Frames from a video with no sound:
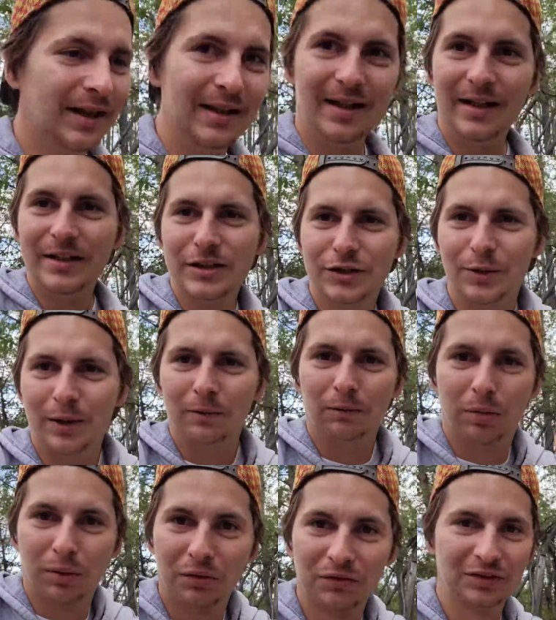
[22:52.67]
and then it just went
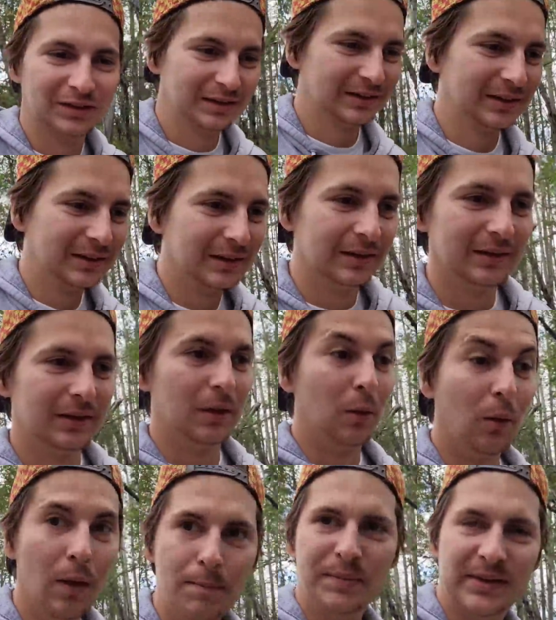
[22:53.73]

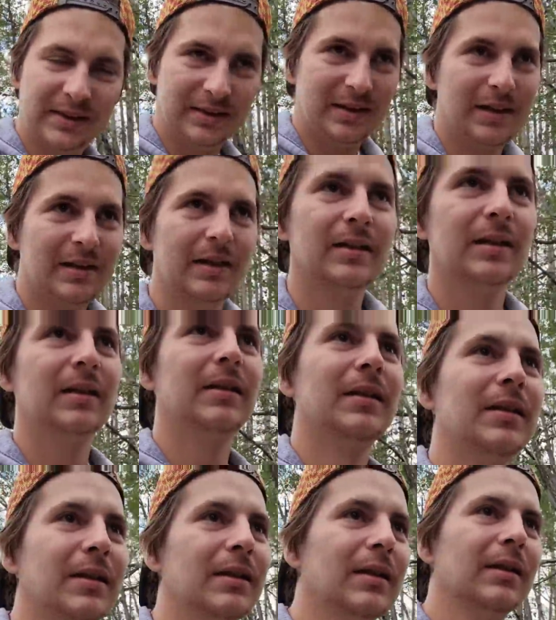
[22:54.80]
whoops,
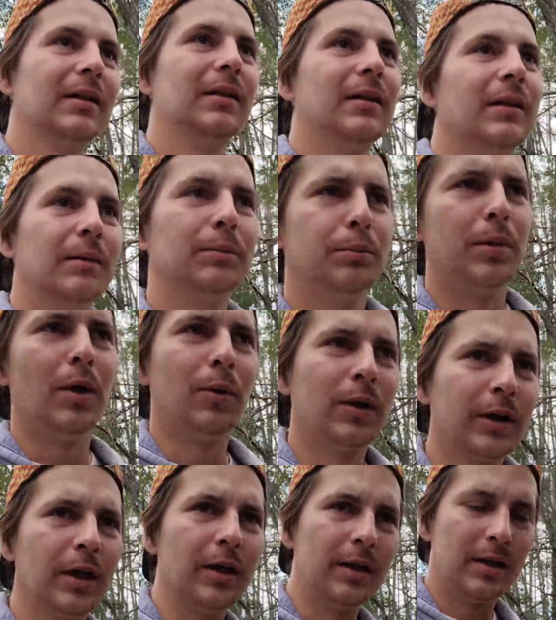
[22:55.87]
but
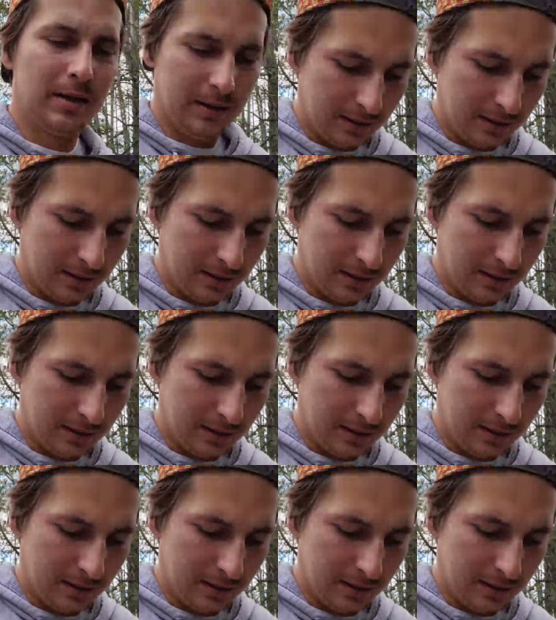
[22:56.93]
we're good.